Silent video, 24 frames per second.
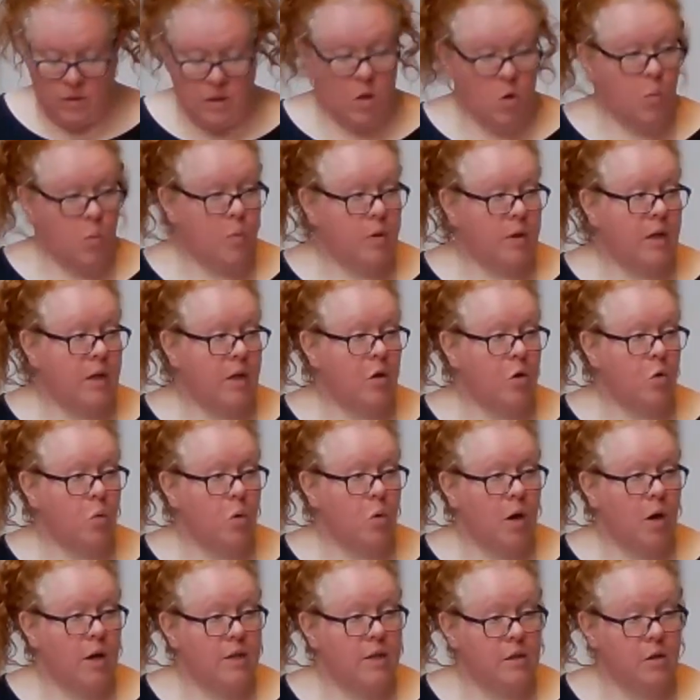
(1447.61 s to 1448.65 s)
No
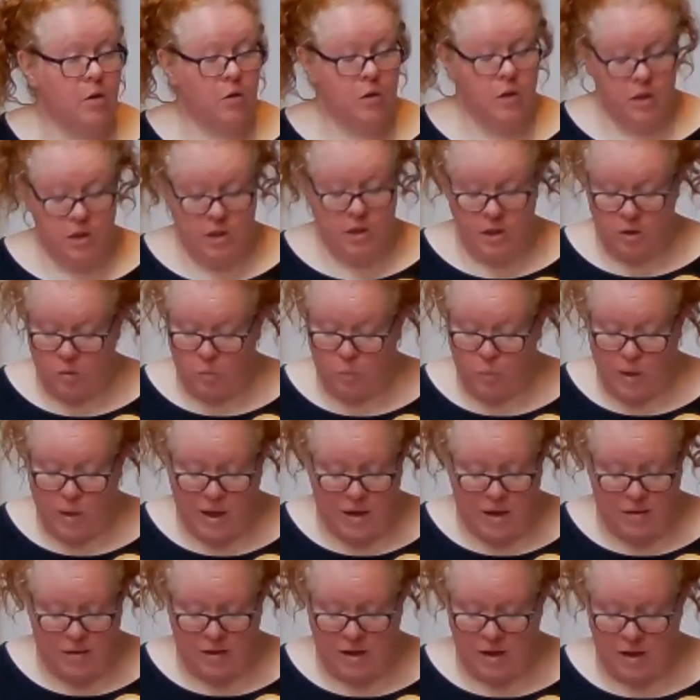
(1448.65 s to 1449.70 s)
political ideology could
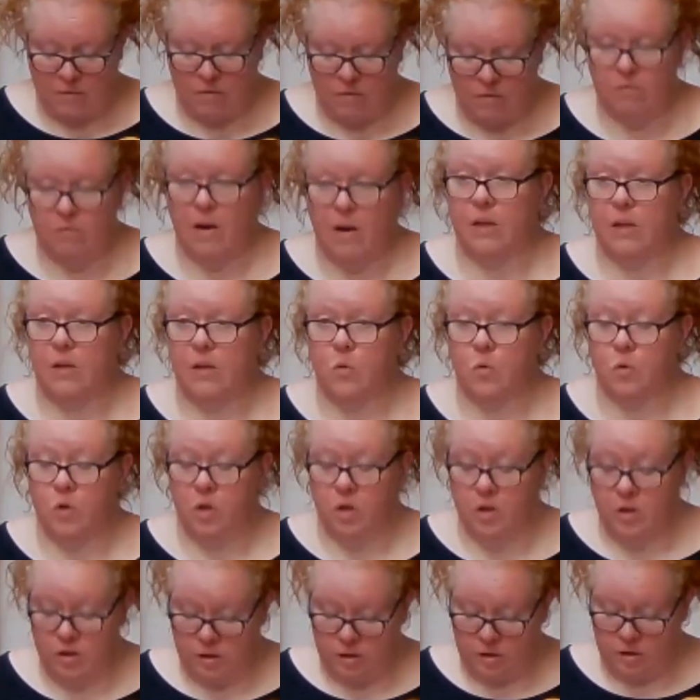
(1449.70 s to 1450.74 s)
better that for
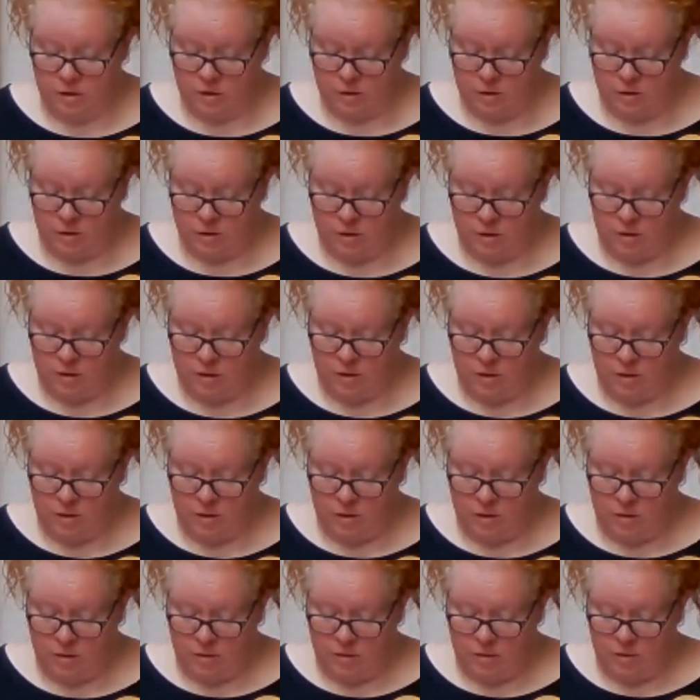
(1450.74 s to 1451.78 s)
radicalness.
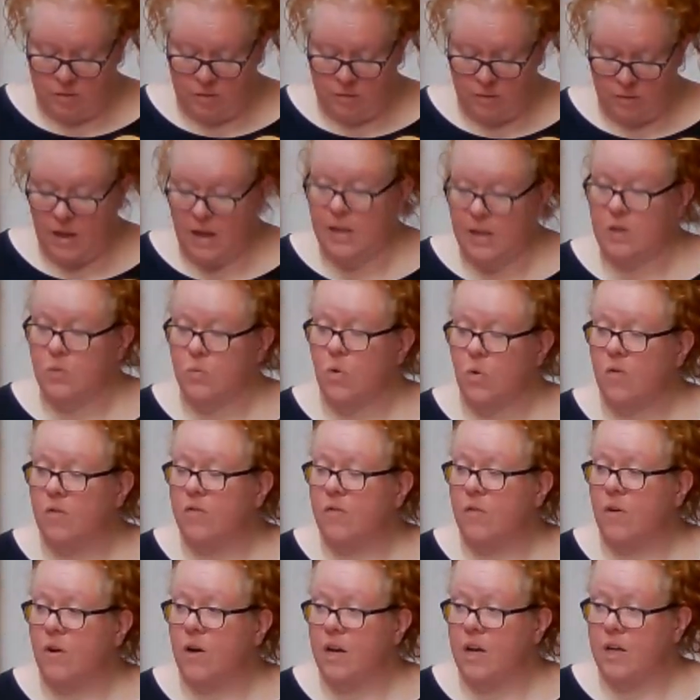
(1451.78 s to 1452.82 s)
That is what
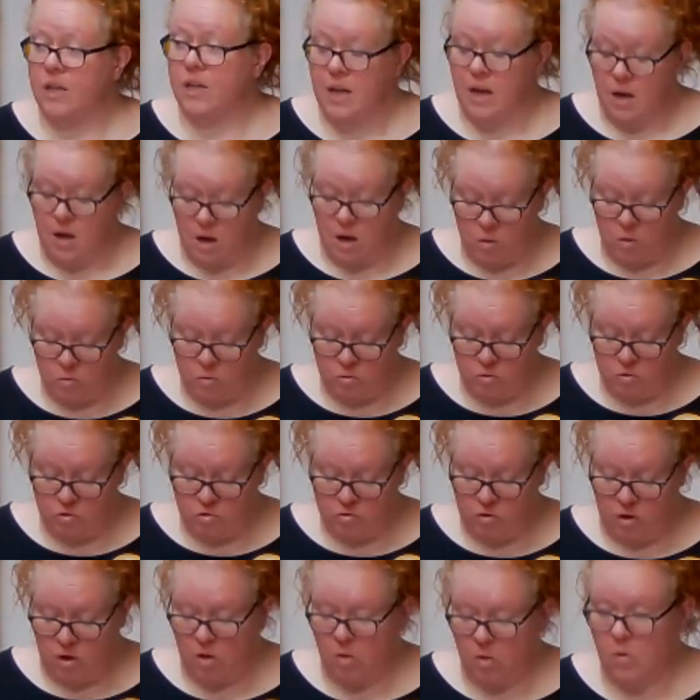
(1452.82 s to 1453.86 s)
fired our own
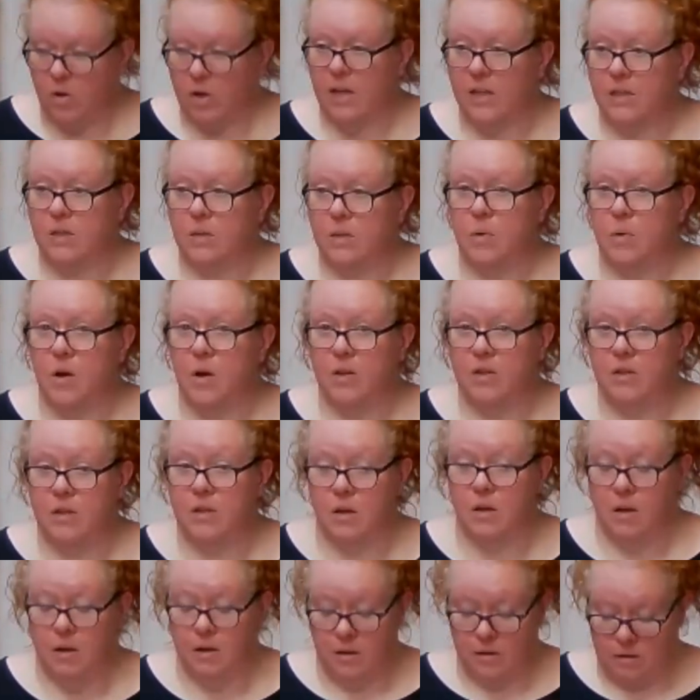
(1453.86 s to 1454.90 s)
struggle against
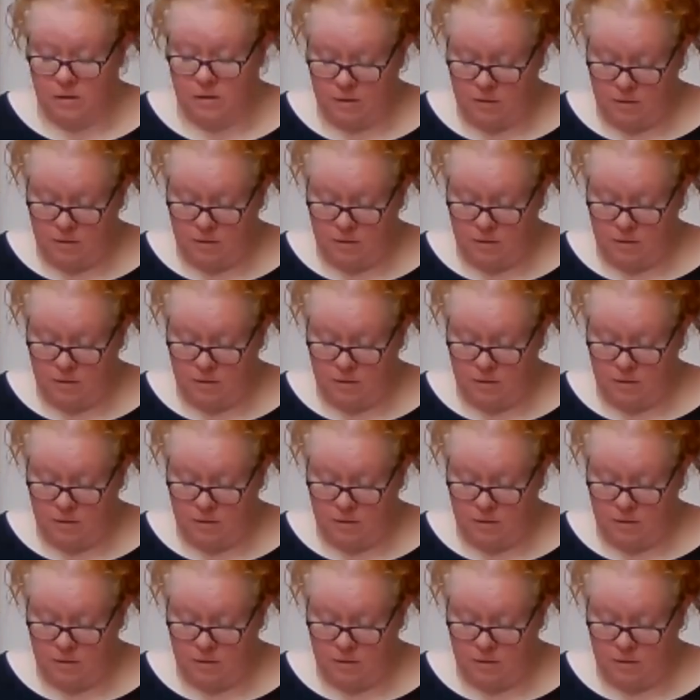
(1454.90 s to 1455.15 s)
apartheid.